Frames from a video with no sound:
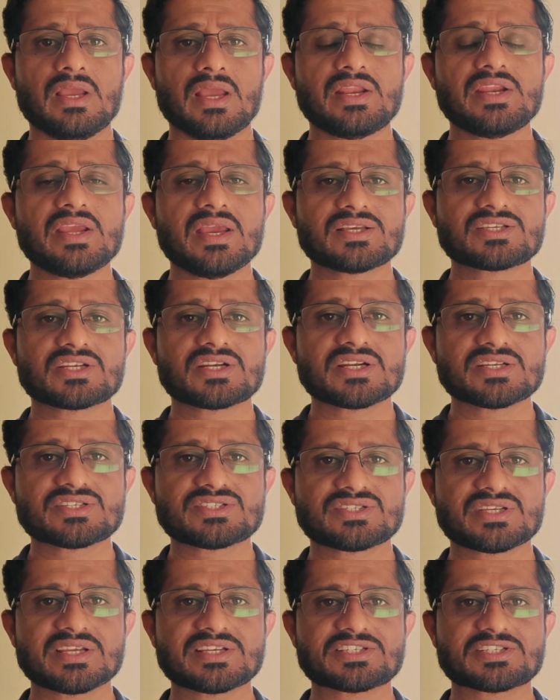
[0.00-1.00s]
And he has
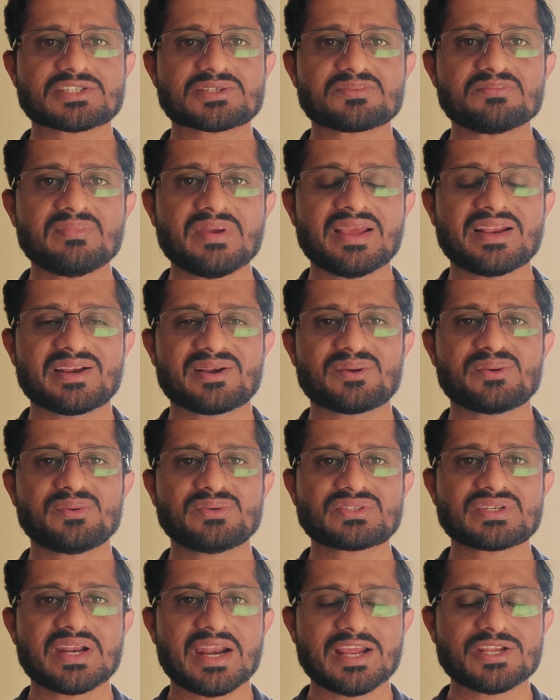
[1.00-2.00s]
six men who
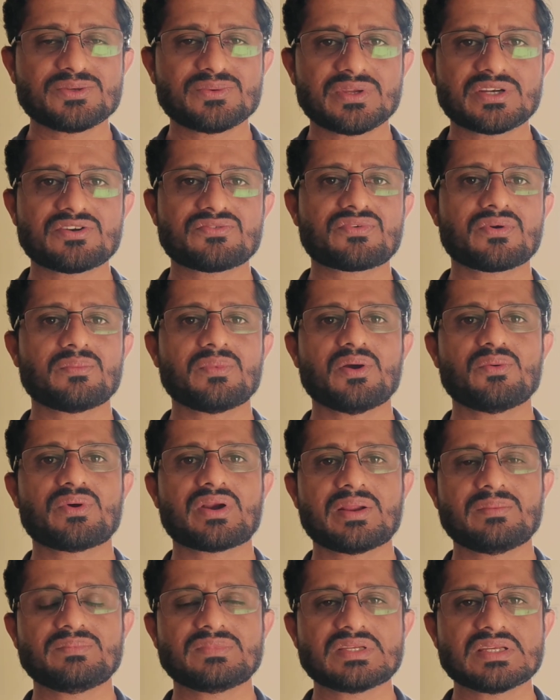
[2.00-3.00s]
has graduated from our
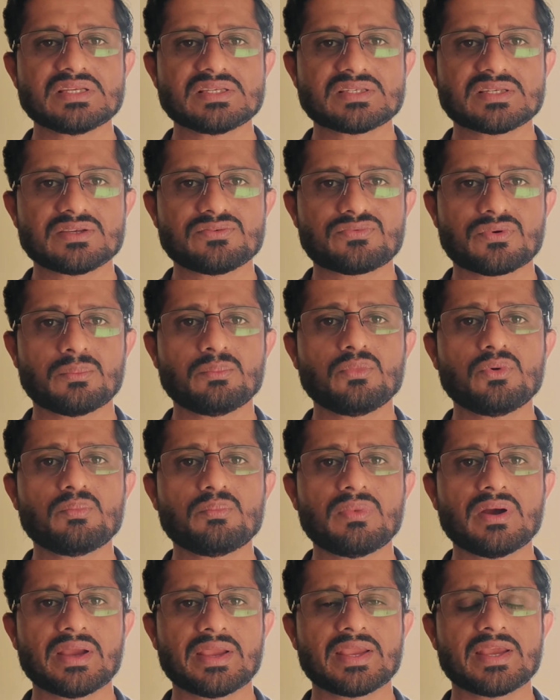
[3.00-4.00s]
MTC from
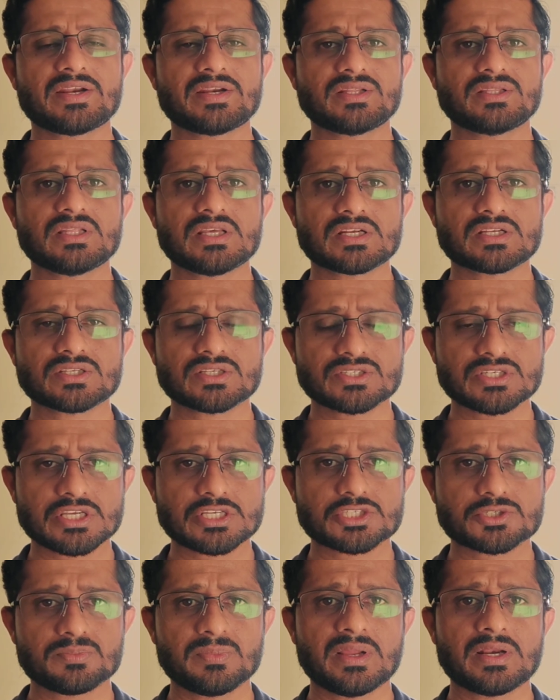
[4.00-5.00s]
Mumbai. And there are
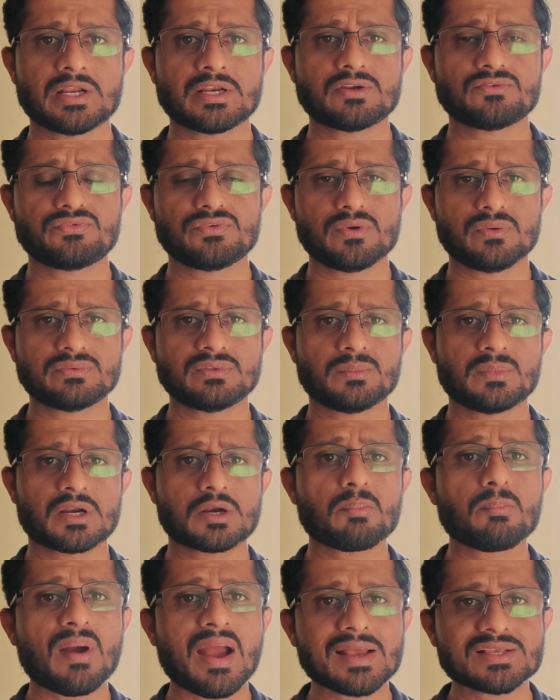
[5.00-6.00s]
six men and a few of them are
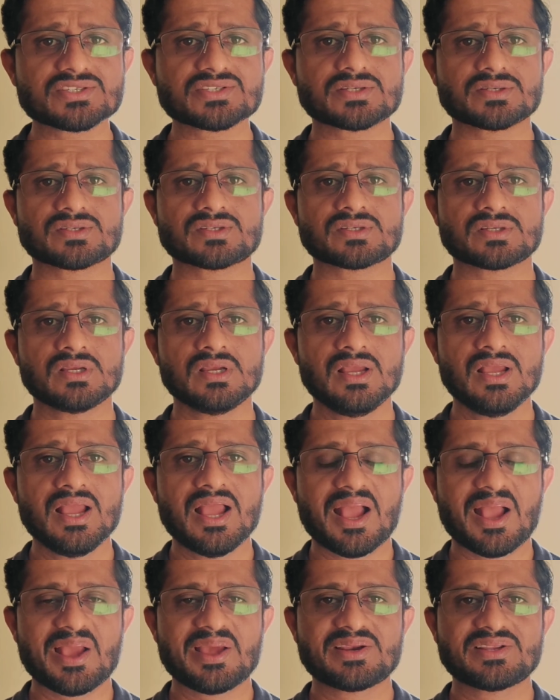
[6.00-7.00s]
pastors.
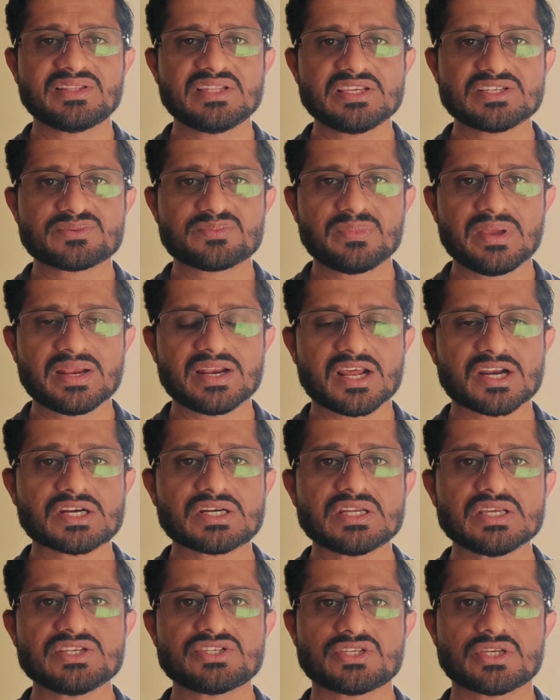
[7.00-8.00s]
And these men are
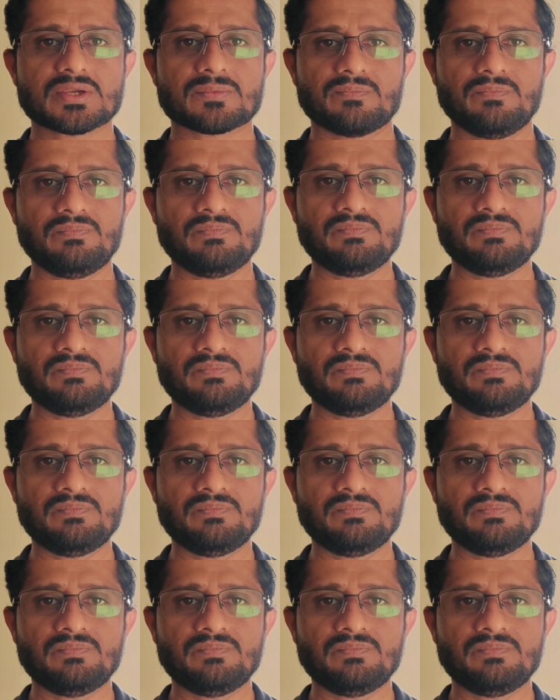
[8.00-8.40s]
teaching